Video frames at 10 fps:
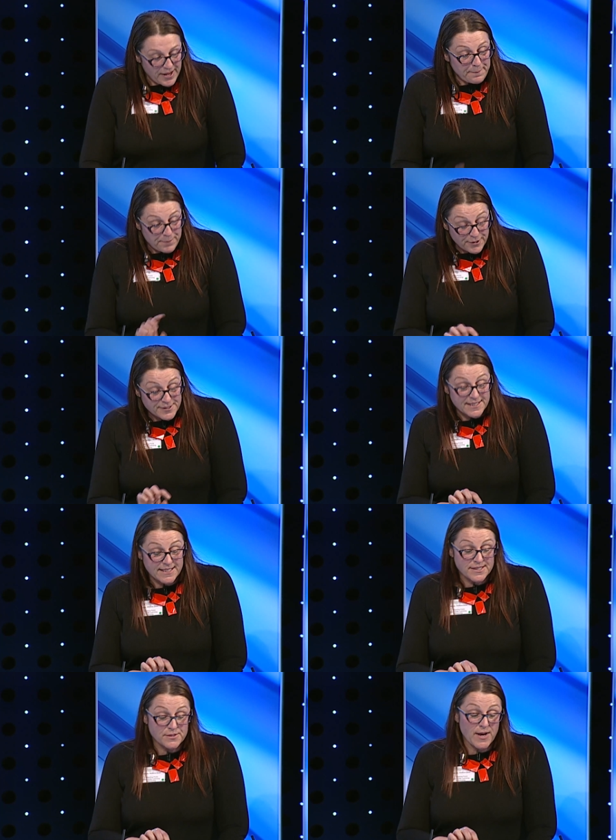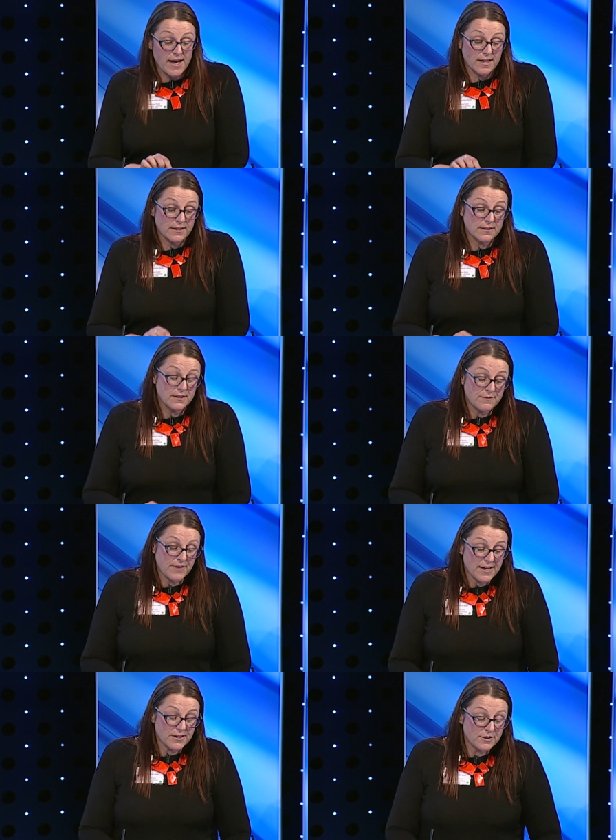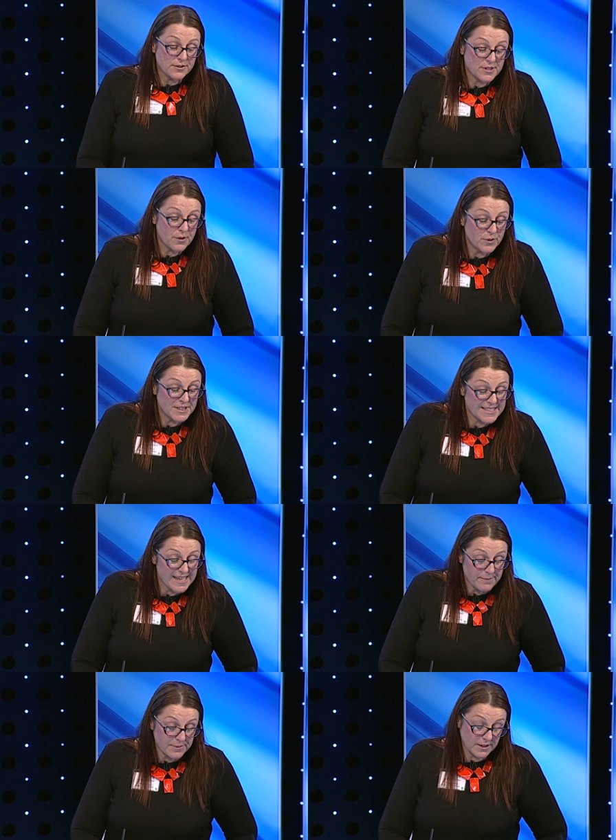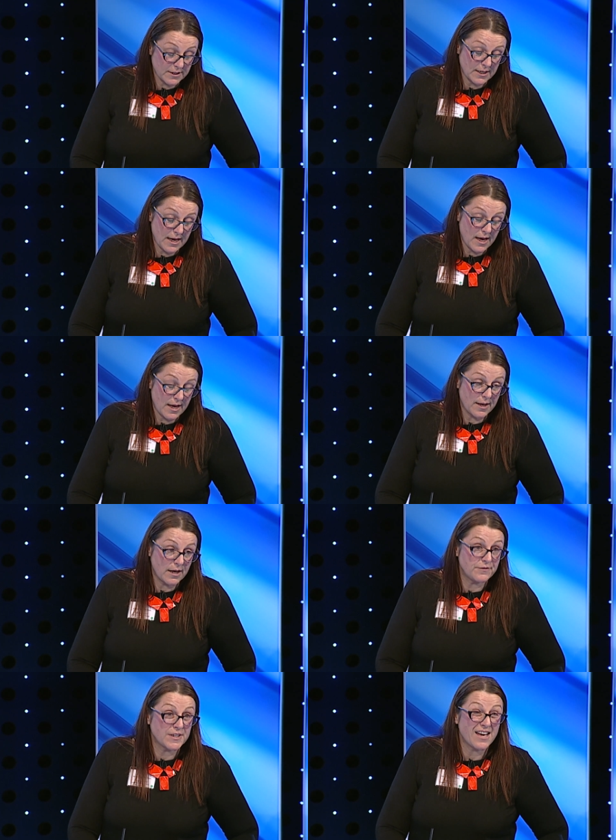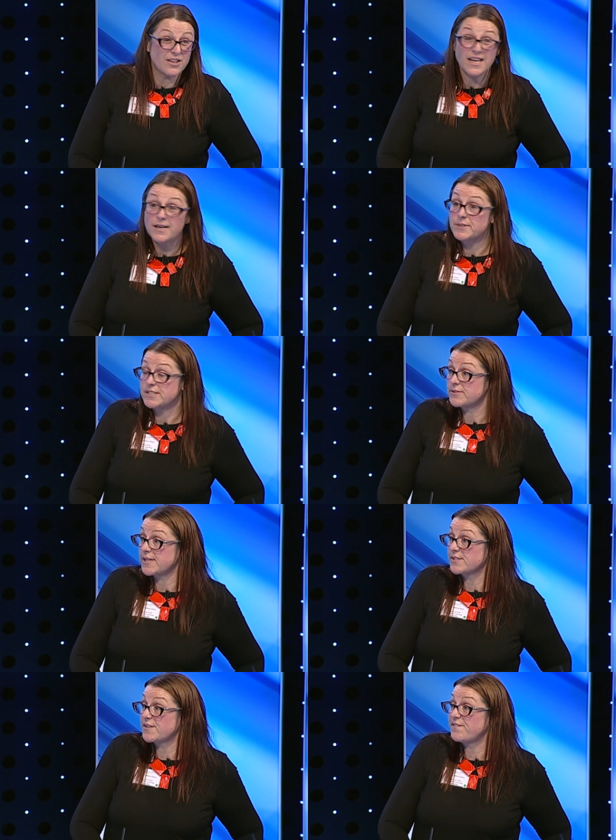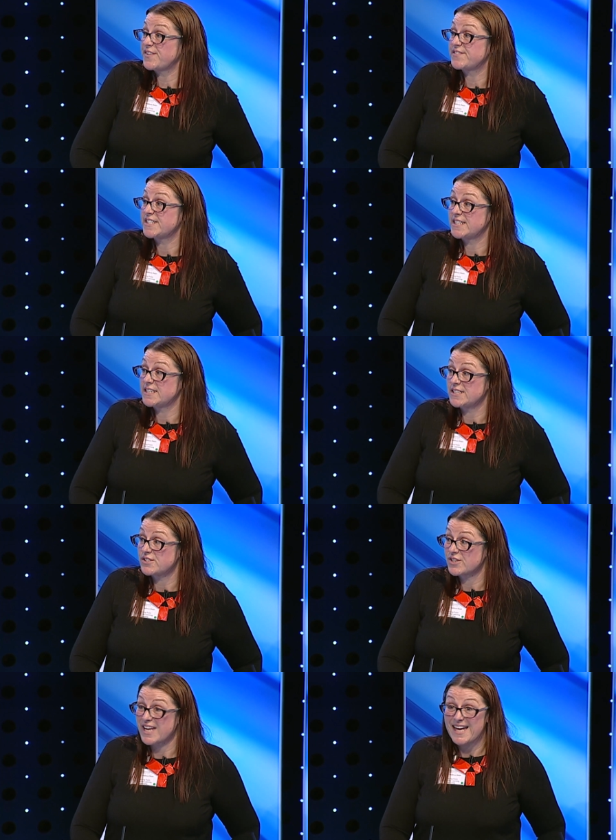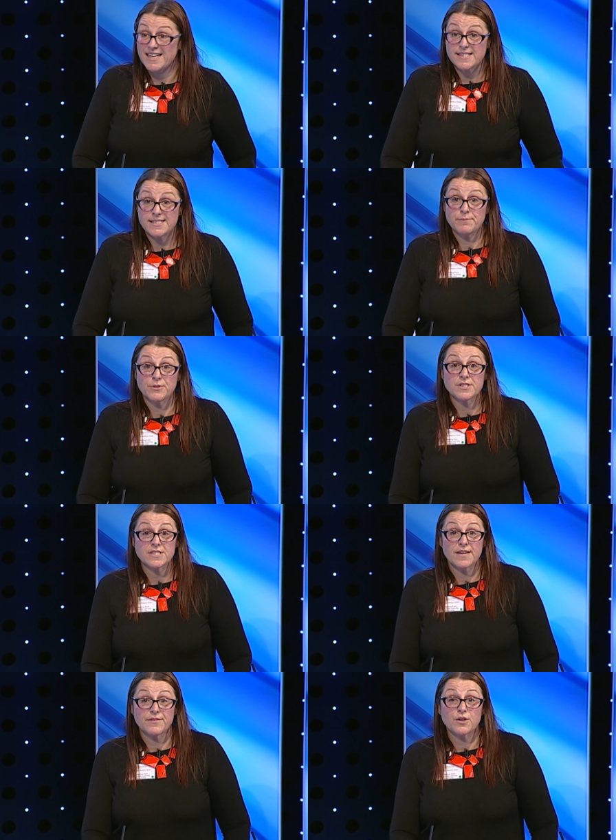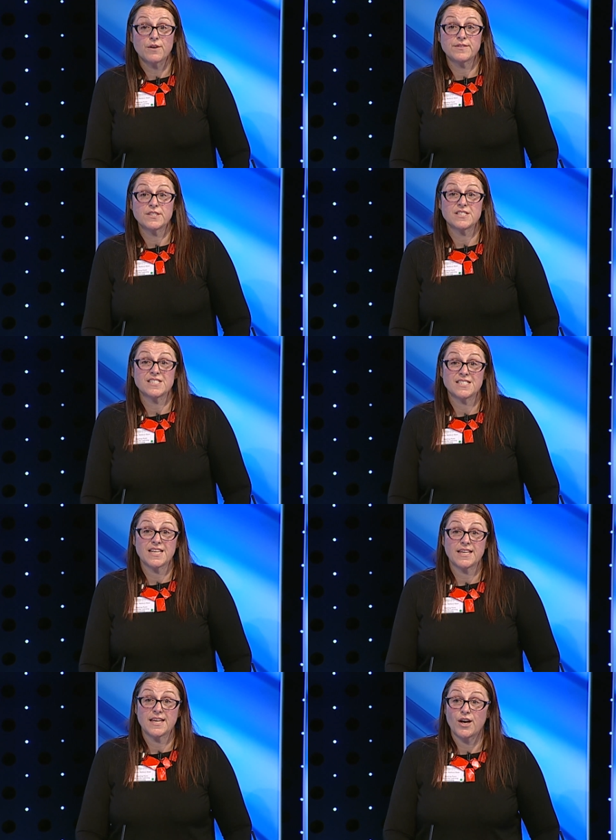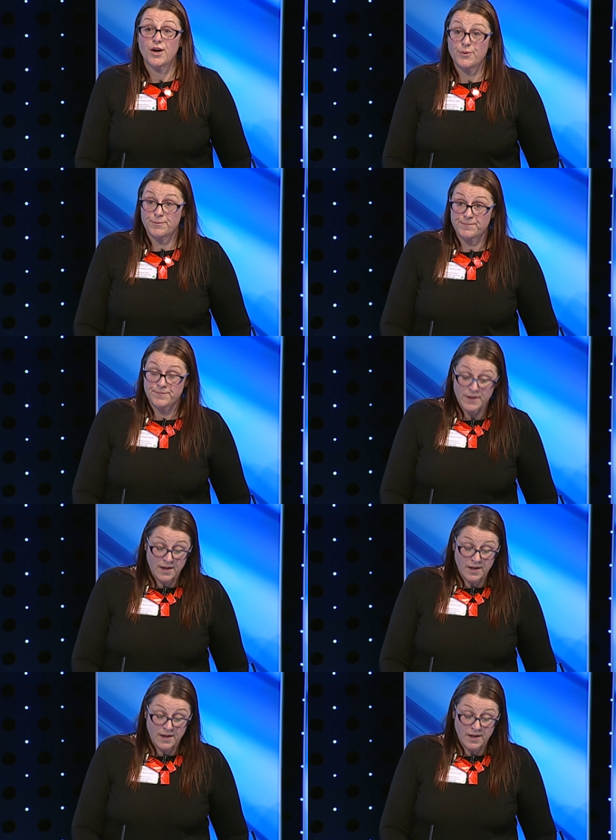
Importantly as well, Violet also won a tablet for Get Online Week 2015, and it took her 18 months to have the confidence to take it home.